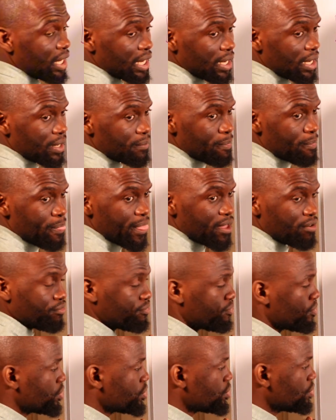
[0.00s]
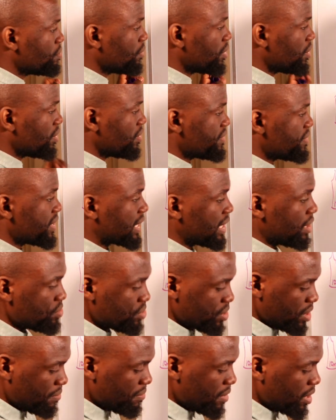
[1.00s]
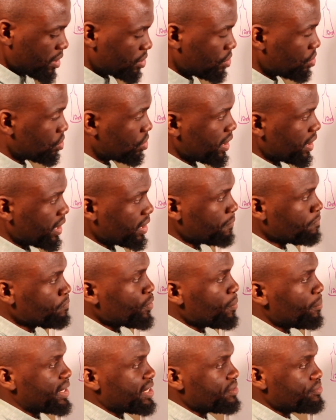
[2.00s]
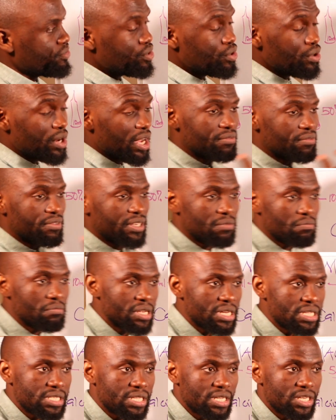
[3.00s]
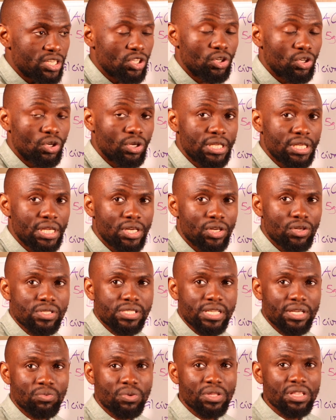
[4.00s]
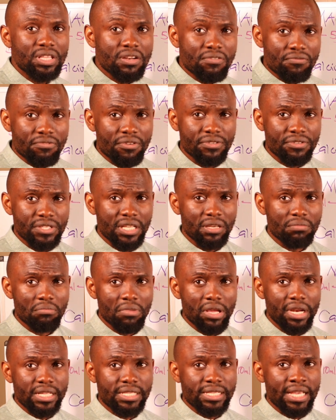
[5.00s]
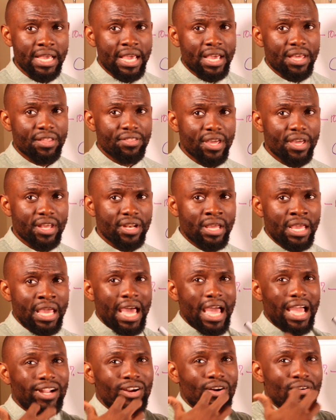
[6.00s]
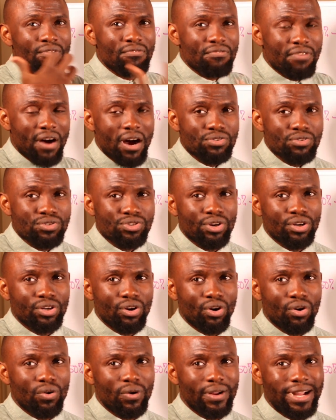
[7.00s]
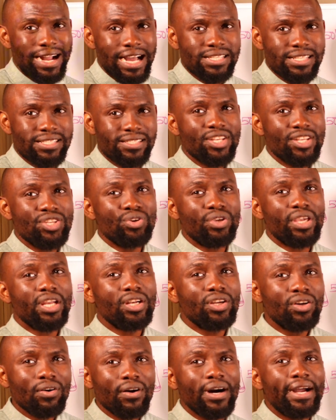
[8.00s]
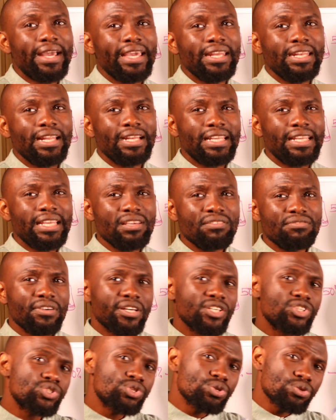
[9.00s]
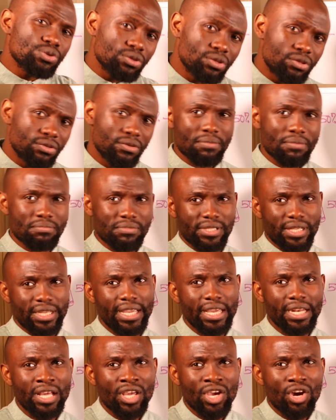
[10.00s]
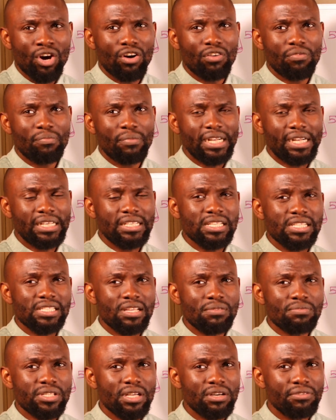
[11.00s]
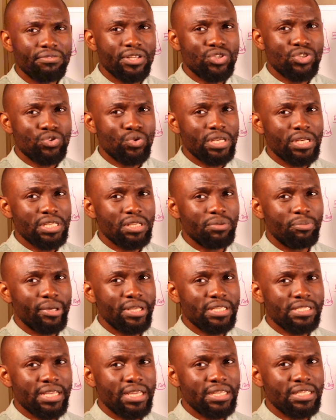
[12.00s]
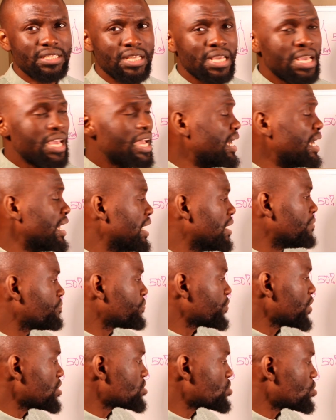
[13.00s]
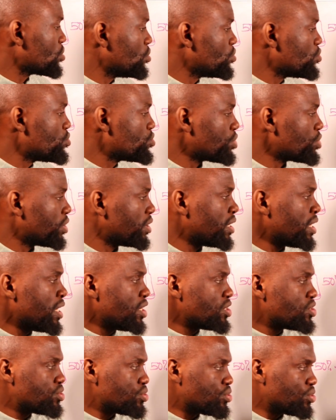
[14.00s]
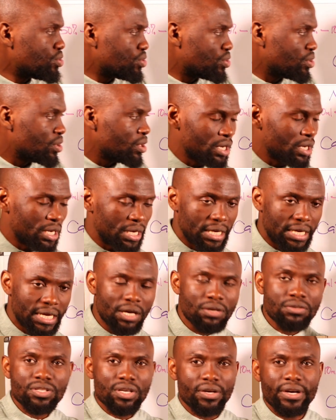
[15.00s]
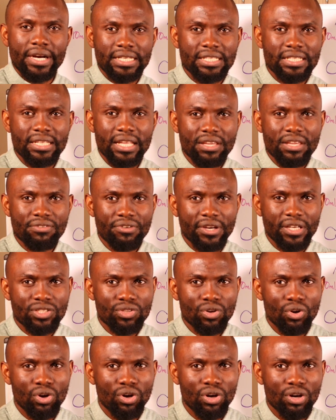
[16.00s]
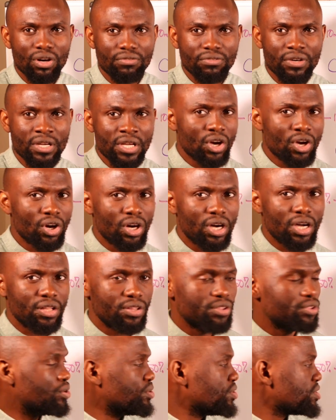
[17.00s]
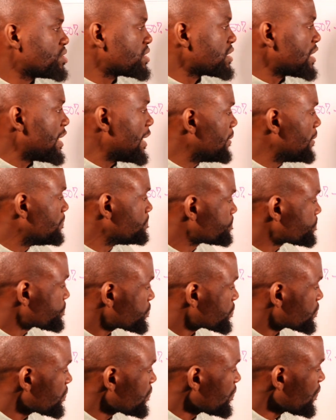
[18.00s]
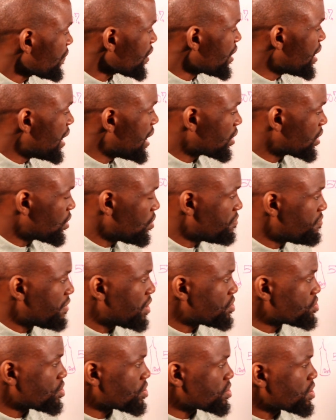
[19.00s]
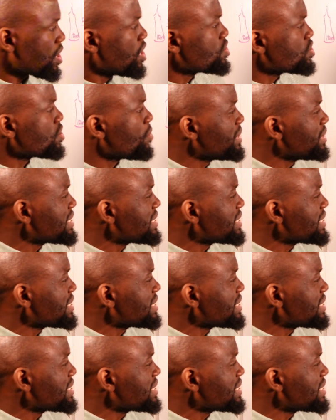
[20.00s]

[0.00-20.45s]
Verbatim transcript: um, volume of the calcium gluconate. But if you have administered your loading dose and within 15 minutes, then a convulsion occurs, then you can go ahead and give two grams again of magnesium sulfate 20% um, solution to uh, counteract the effect of uh, those um, uh, convulsions. So